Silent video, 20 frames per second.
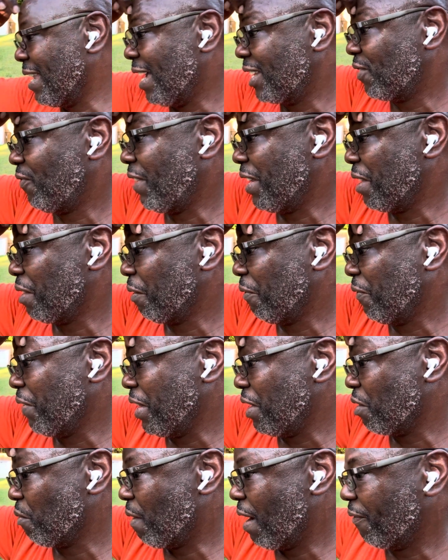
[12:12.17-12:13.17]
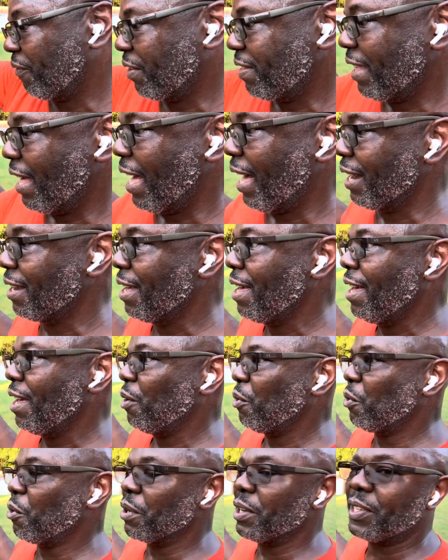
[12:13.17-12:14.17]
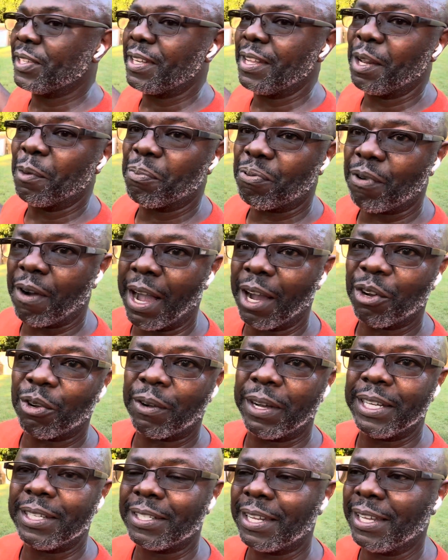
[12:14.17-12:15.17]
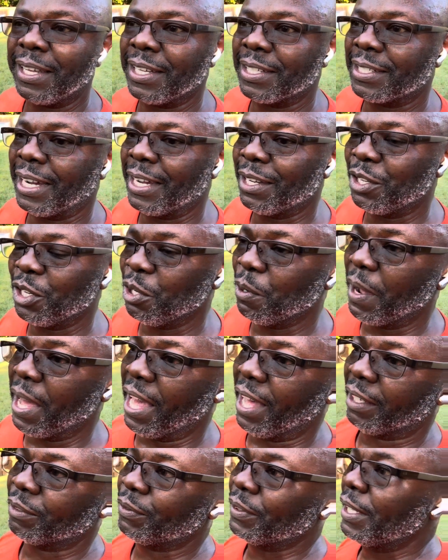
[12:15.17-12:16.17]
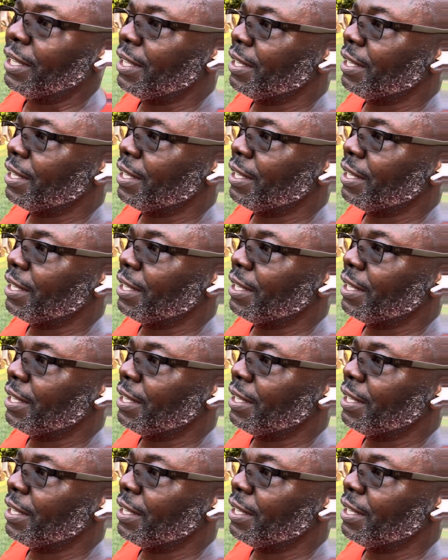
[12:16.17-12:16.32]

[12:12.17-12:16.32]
next video, the video after that. We're going to see the progress here. I do have